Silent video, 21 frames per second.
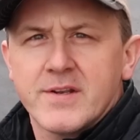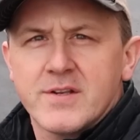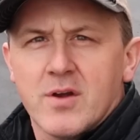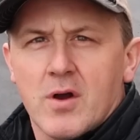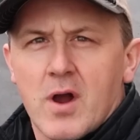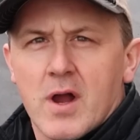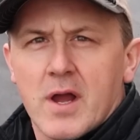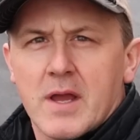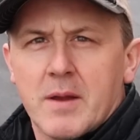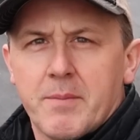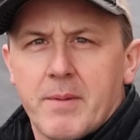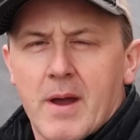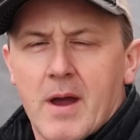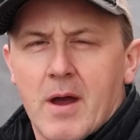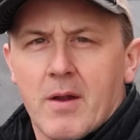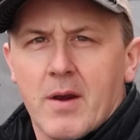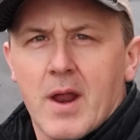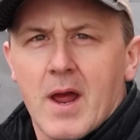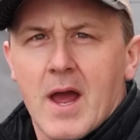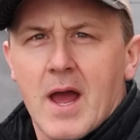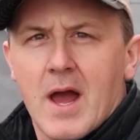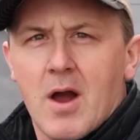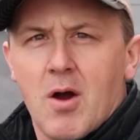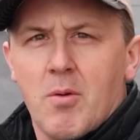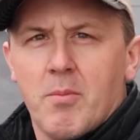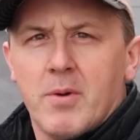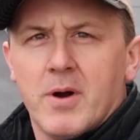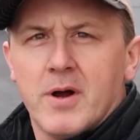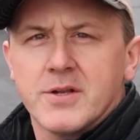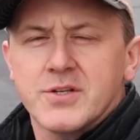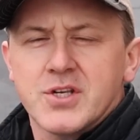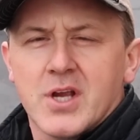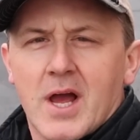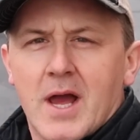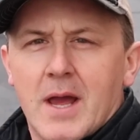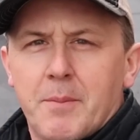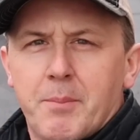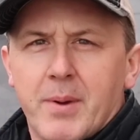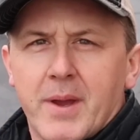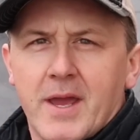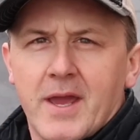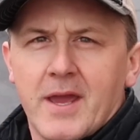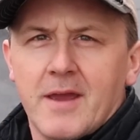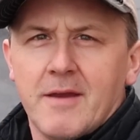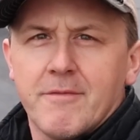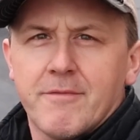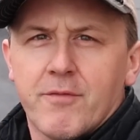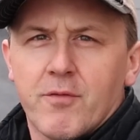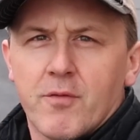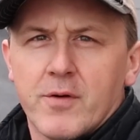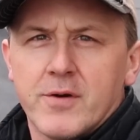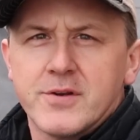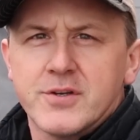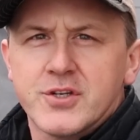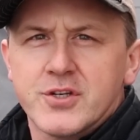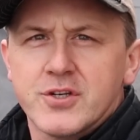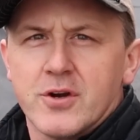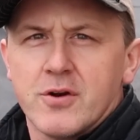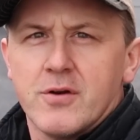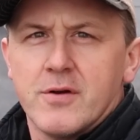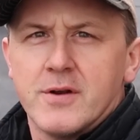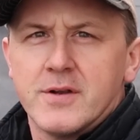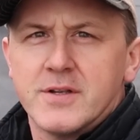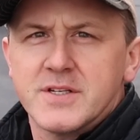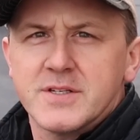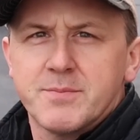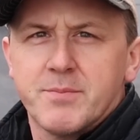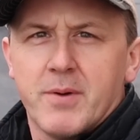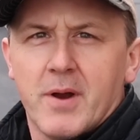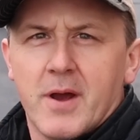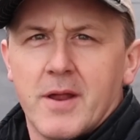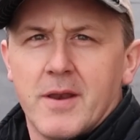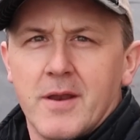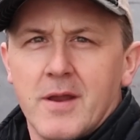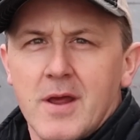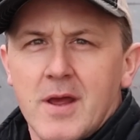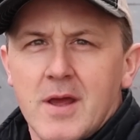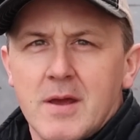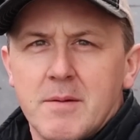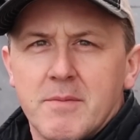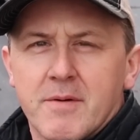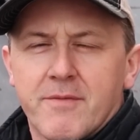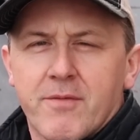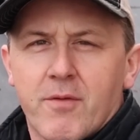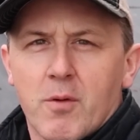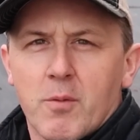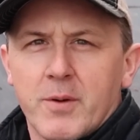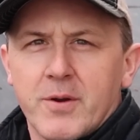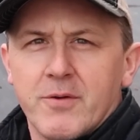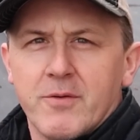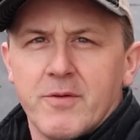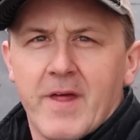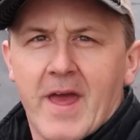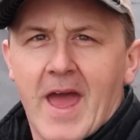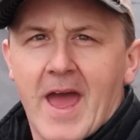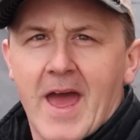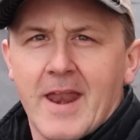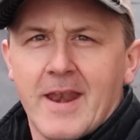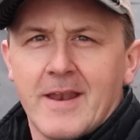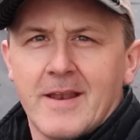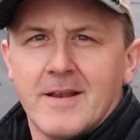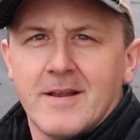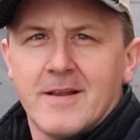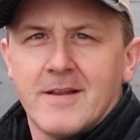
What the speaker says: to talk about how much I pay for insurance, but before we do that,